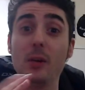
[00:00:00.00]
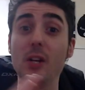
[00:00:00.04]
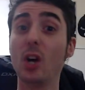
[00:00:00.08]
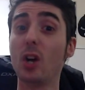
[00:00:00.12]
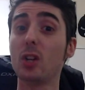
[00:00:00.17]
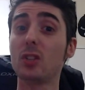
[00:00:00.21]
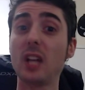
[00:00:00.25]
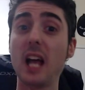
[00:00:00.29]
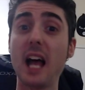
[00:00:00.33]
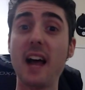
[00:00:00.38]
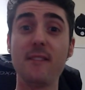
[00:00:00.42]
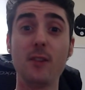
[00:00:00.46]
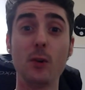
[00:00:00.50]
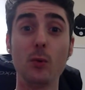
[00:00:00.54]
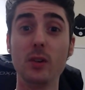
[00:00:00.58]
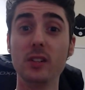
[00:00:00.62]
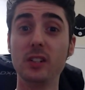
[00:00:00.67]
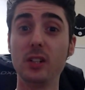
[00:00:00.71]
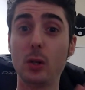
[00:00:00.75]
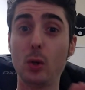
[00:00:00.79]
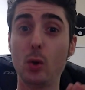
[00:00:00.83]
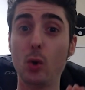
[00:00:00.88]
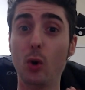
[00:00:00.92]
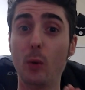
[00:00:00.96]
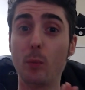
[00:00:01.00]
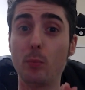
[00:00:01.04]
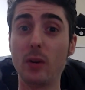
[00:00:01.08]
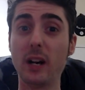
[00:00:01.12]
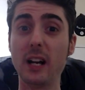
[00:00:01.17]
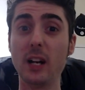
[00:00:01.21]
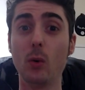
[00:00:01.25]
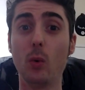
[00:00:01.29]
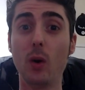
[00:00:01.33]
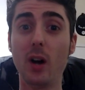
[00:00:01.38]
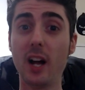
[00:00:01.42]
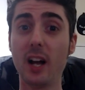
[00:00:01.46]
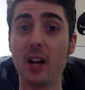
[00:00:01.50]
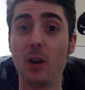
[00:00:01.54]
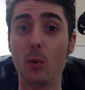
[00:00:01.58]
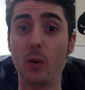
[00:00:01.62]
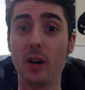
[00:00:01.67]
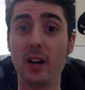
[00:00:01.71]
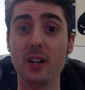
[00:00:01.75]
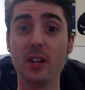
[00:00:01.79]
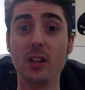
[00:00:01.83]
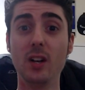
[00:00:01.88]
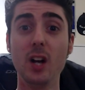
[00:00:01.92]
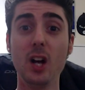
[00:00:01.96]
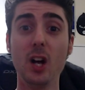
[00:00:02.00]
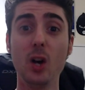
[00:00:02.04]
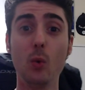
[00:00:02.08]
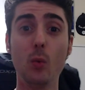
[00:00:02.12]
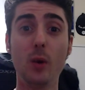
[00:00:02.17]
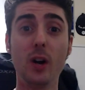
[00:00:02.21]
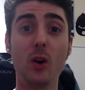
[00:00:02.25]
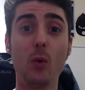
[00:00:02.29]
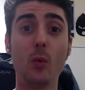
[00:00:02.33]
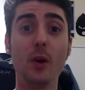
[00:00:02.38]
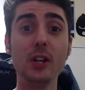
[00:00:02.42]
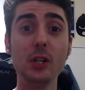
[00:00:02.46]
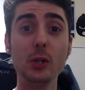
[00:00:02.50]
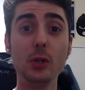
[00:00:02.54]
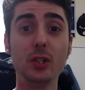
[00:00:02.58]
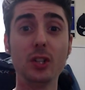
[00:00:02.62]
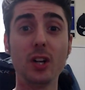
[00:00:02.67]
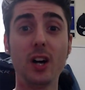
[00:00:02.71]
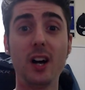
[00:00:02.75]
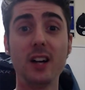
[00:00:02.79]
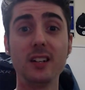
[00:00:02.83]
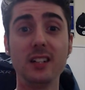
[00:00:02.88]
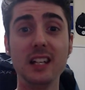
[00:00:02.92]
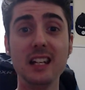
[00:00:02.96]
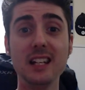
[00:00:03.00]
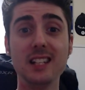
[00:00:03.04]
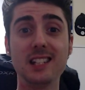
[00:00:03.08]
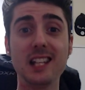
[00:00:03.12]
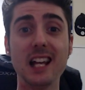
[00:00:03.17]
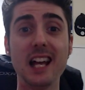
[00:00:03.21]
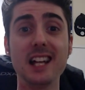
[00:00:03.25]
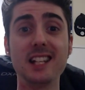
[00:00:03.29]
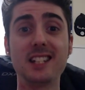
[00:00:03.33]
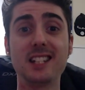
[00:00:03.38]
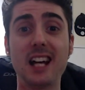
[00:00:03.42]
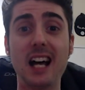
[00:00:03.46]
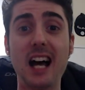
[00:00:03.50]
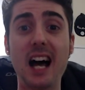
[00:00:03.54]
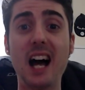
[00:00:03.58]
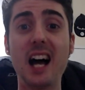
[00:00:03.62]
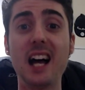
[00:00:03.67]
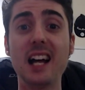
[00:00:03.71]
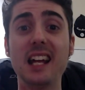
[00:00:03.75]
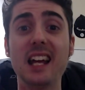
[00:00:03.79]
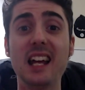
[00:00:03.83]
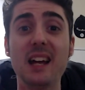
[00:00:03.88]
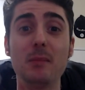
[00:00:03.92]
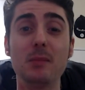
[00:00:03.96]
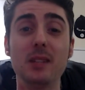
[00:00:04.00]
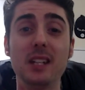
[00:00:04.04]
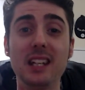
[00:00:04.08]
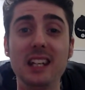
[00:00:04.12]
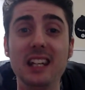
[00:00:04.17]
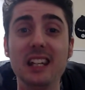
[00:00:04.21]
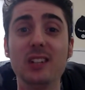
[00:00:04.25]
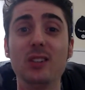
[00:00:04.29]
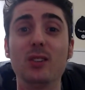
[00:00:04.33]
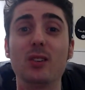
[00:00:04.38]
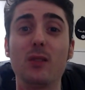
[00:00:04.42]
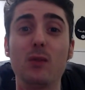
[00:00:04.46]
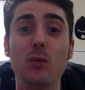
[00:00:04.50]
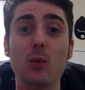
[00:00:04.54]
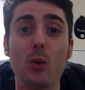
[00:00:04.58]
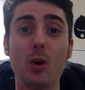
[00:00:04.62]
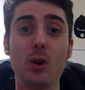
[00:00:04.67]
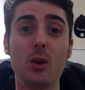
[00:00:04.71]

We also have a really cool Bray Wyatt one where when you taunt, he says, I am the eater of